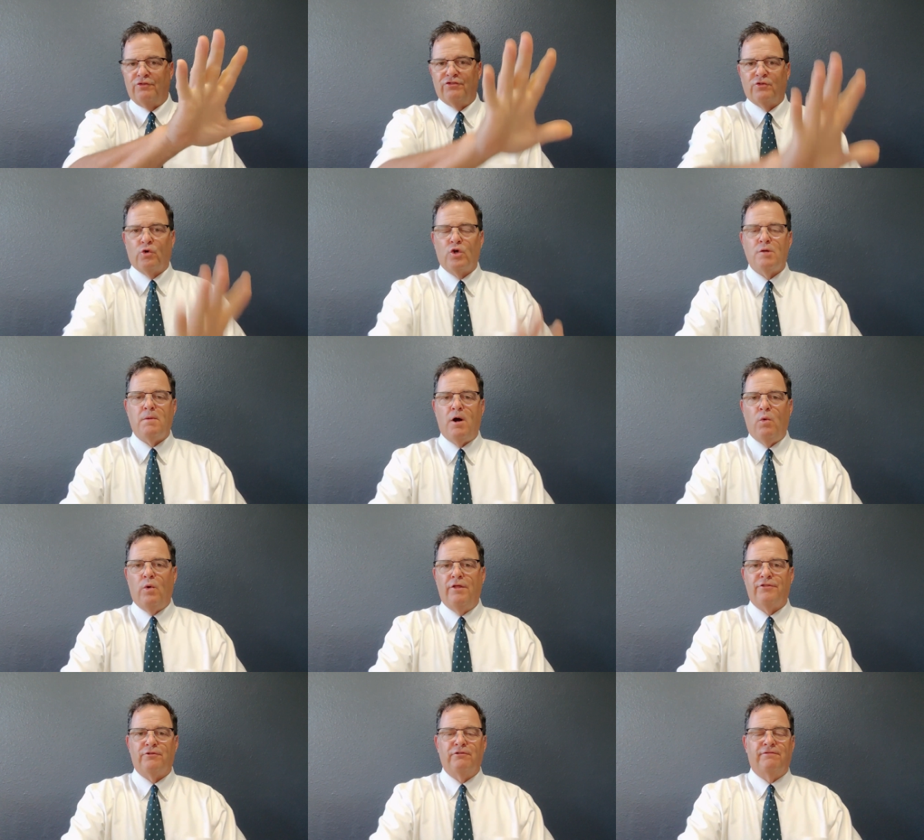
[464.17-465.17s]
You score them all
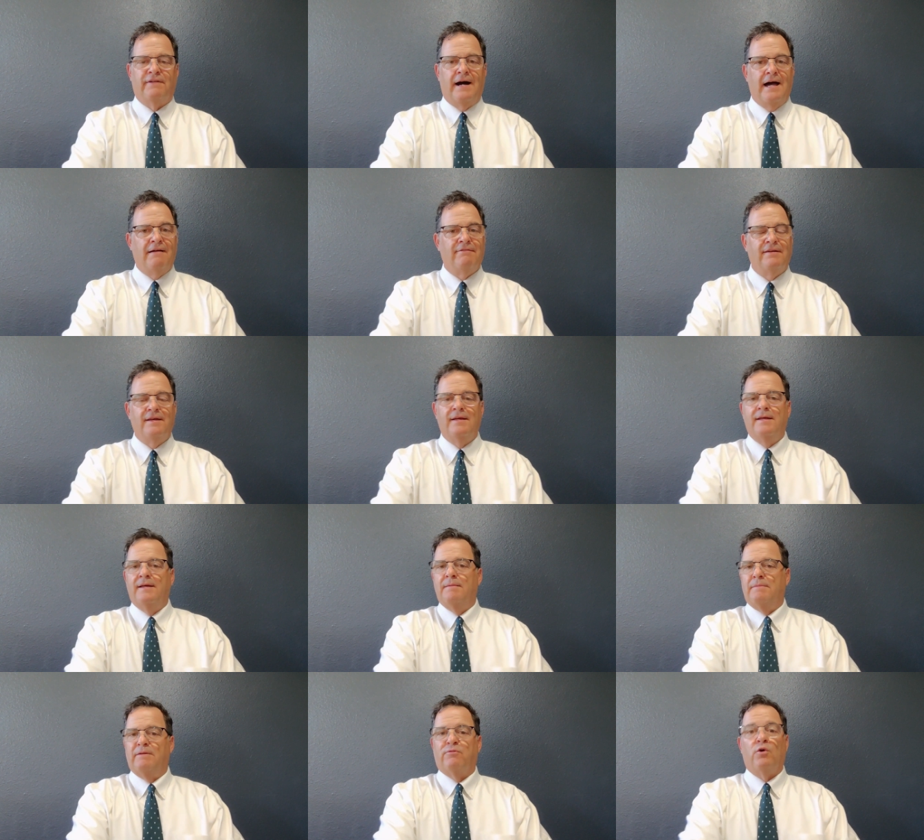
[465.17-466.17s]
1 through 5
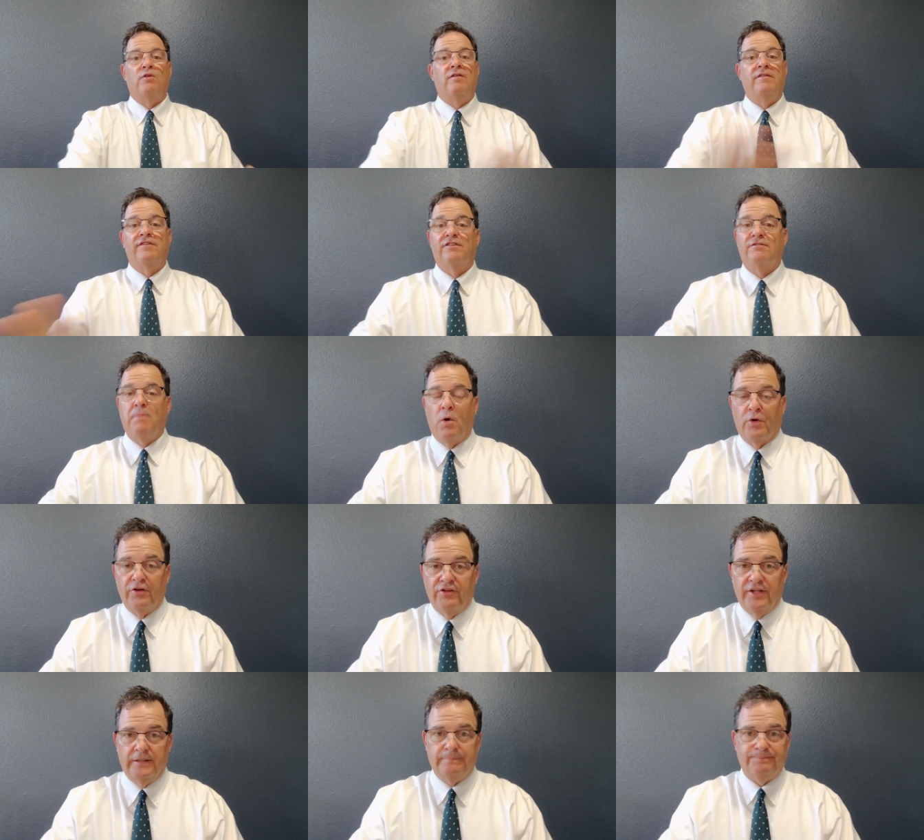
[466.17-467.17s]
before you've even
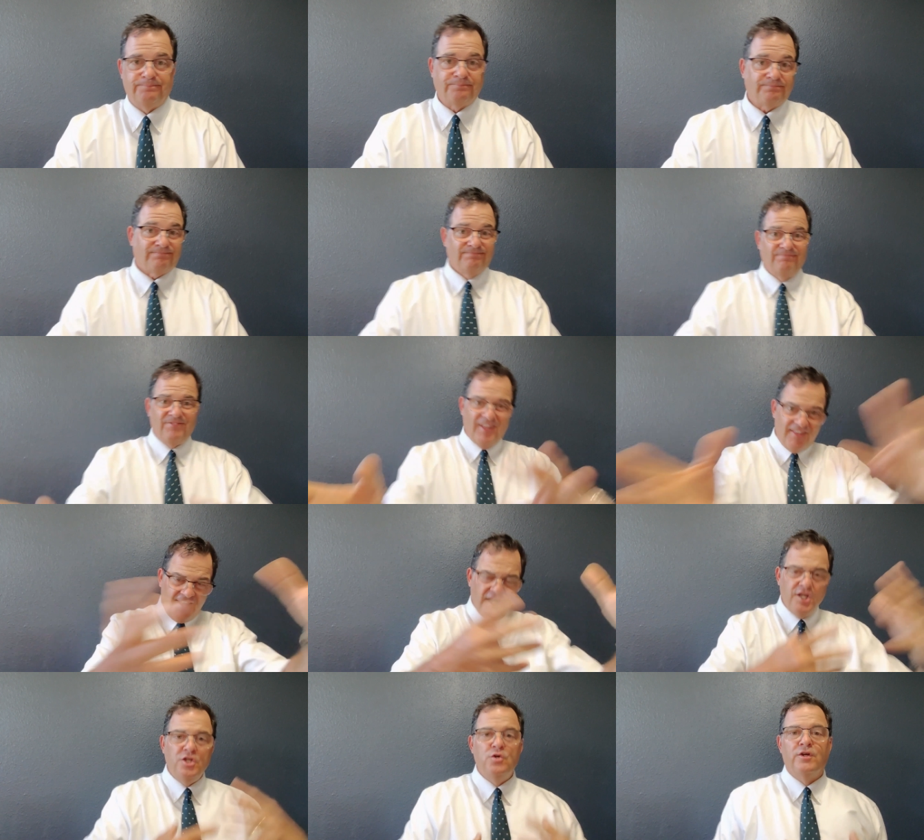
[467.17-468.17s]
spoken to them.
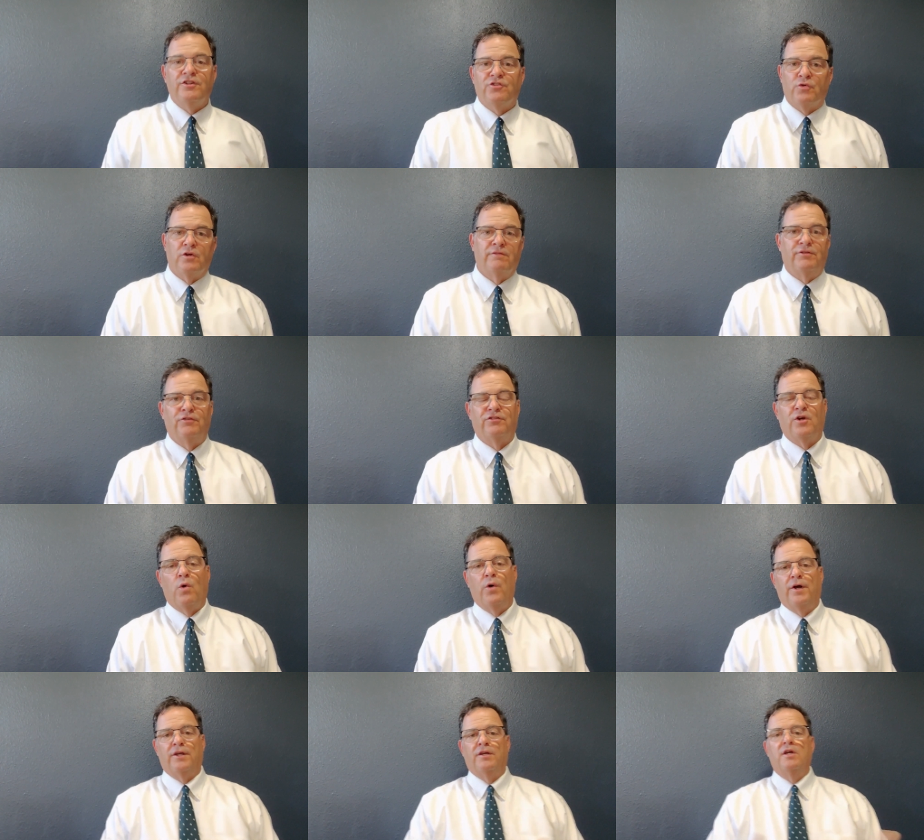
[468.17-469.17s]
Then you get your interviews
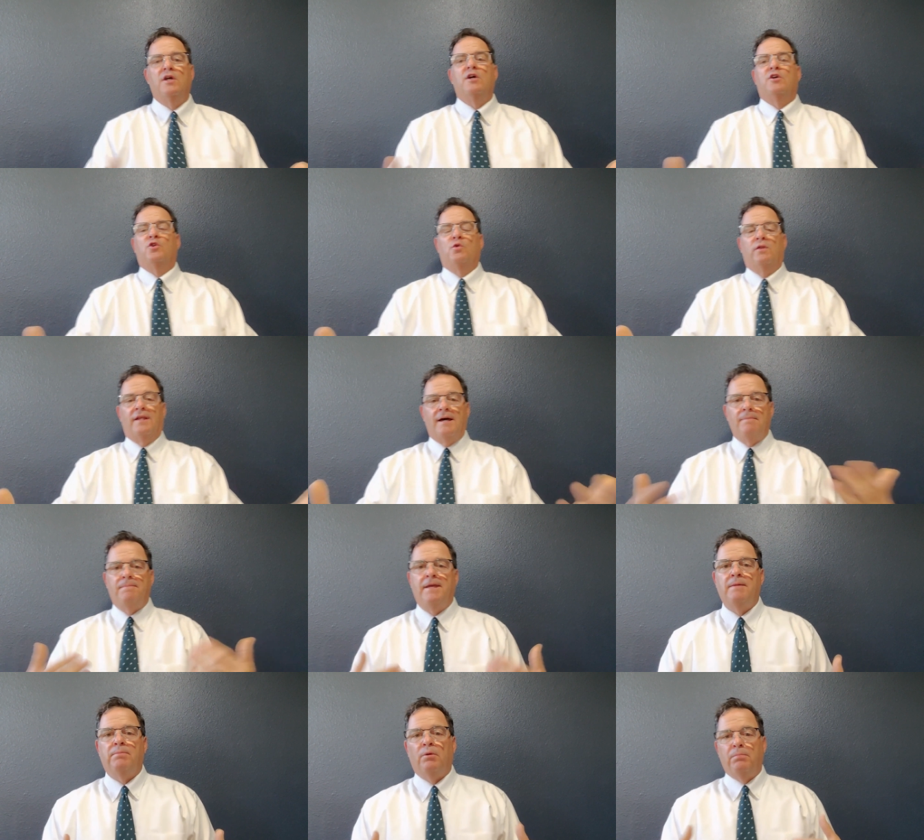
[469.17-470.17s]
going. You let
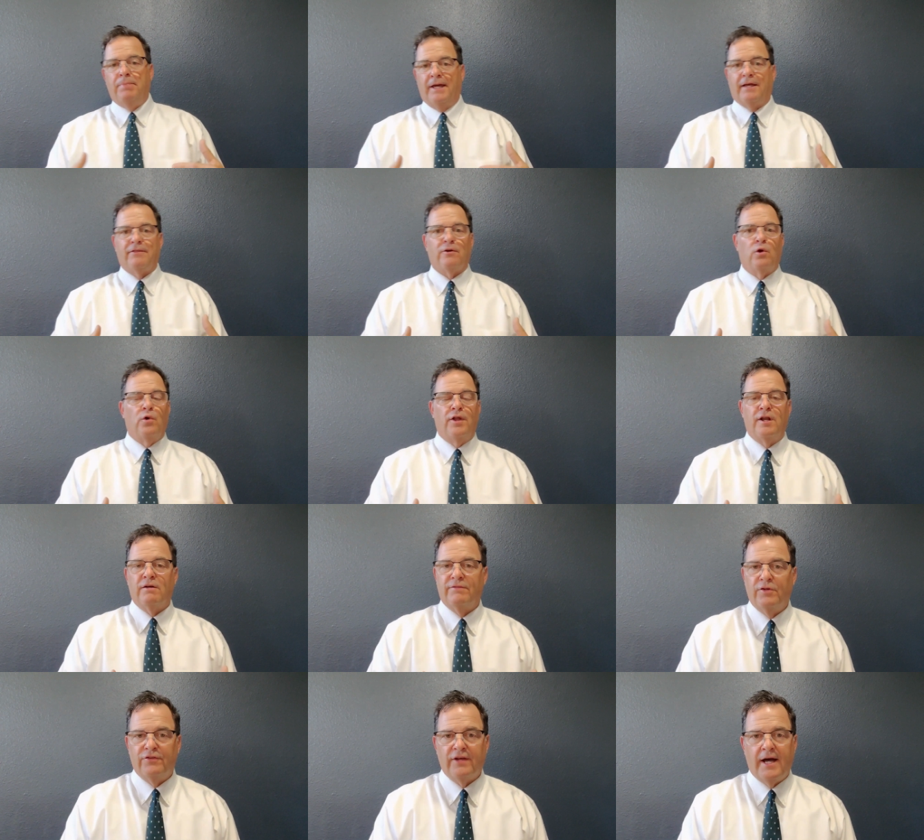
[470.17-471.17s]
people pick their own
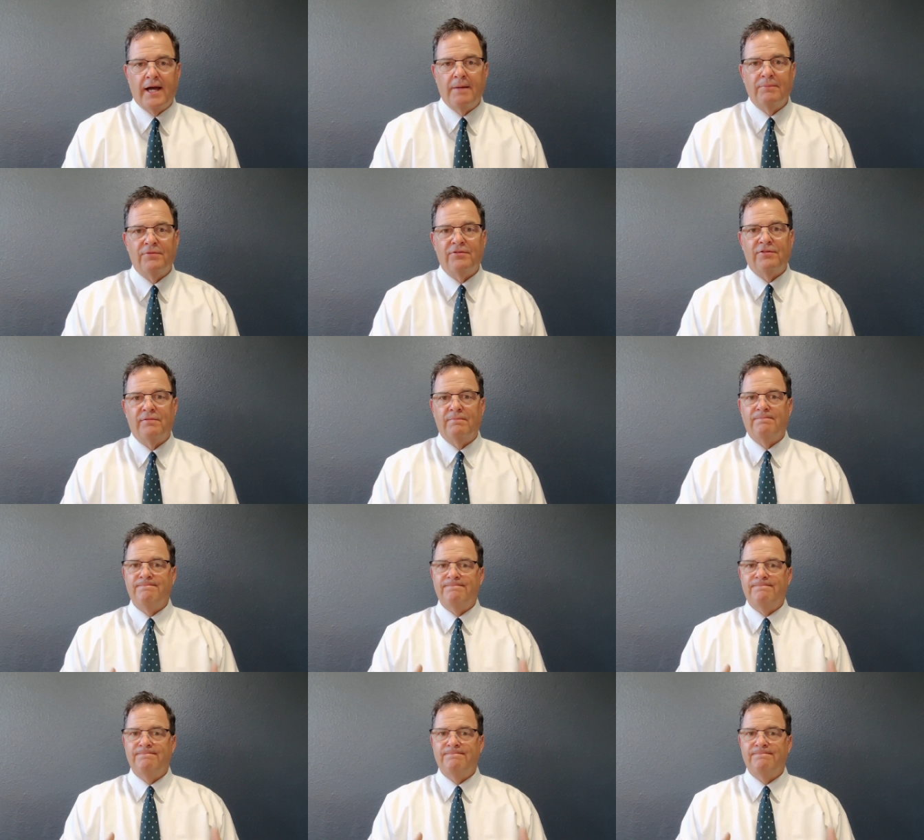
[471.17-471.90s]
interview times.